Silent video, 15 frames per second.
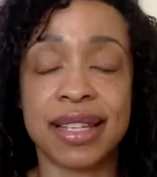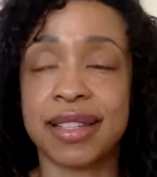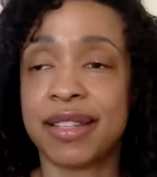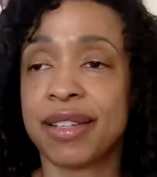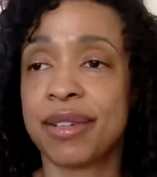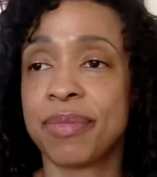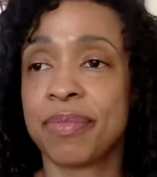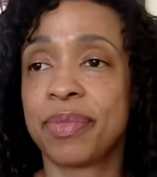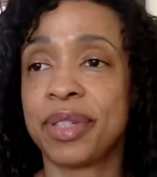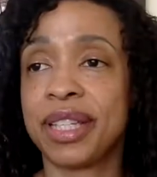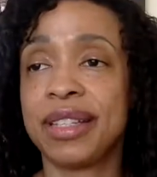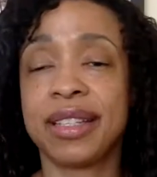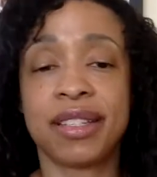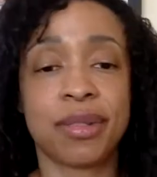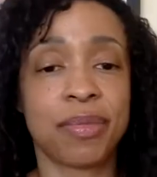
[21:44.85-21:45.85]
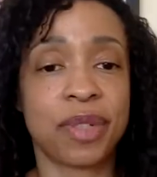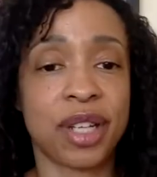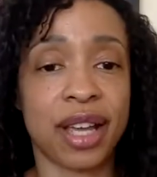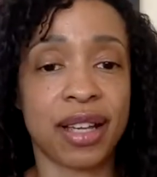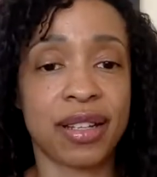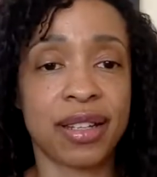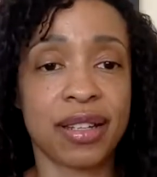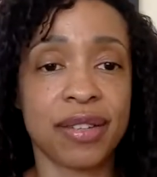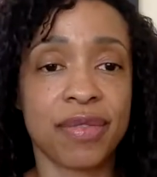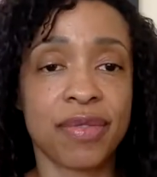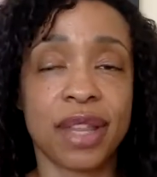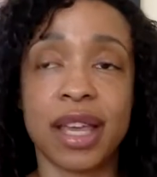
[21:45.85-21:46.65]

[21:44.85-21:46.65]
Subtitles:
It's completely subjective.